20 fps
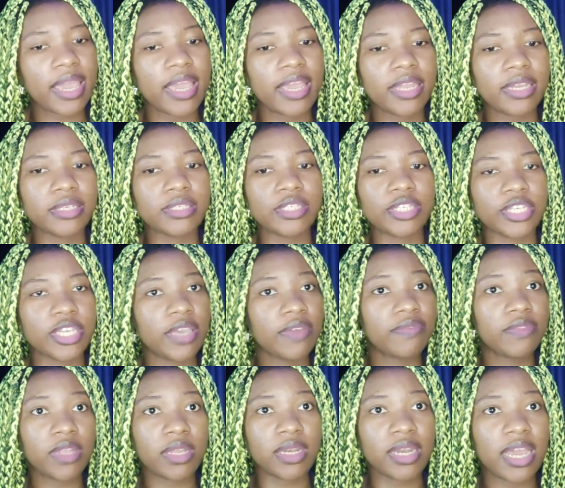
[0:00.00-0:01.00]
and she
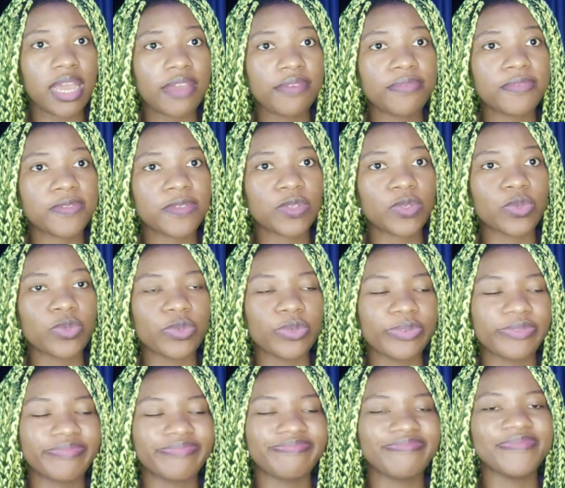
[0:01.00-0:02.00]
gave the knife to